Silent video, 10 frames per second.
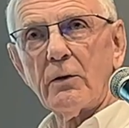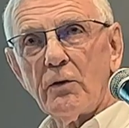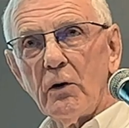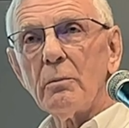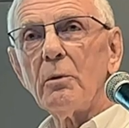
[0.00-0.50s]

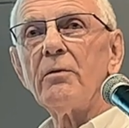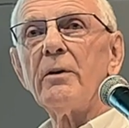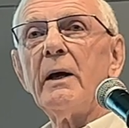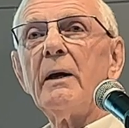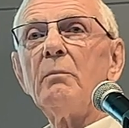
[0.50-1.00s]
suitable for
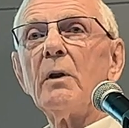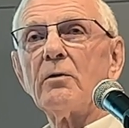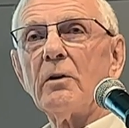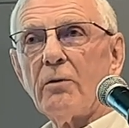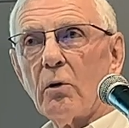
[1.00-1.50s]
them,
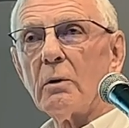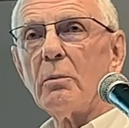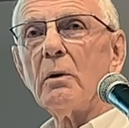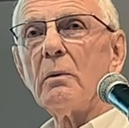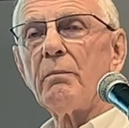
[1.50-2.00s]
that's
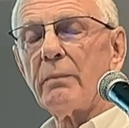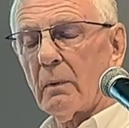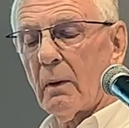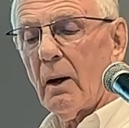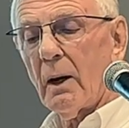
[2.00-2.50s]
affordable,
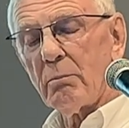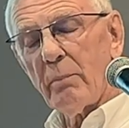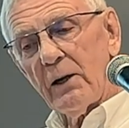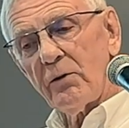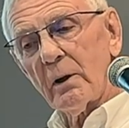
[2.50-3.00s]
and
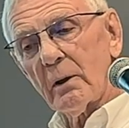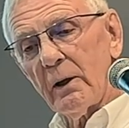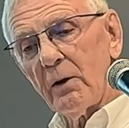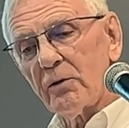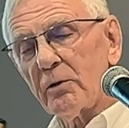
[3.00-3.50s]

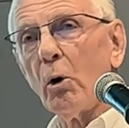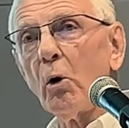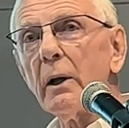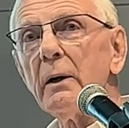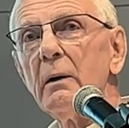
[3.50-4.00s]
basically
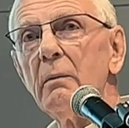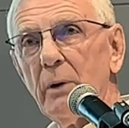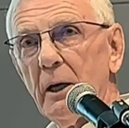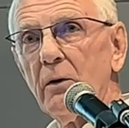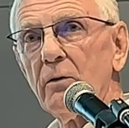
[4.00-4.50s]
smaller
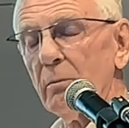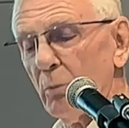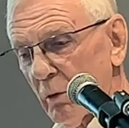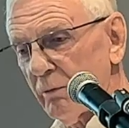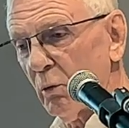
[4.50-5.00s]
means
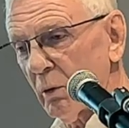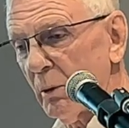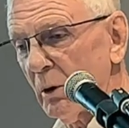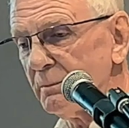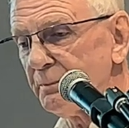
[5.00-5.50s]
more affordable.